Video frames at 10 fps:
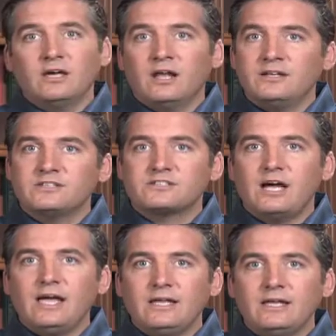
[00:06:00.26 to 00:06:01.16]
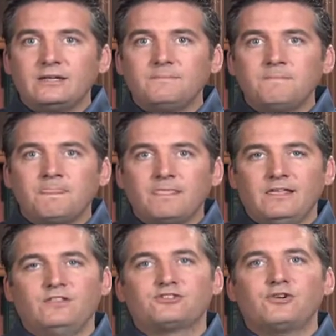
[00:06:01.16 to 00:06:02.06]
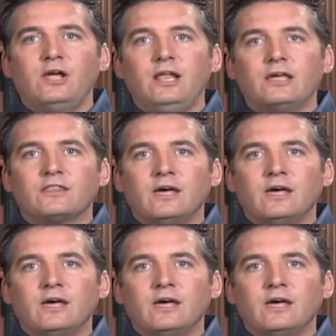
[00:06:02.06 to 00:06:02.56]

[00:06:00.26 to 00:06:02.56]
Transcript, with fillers: And I decided in this training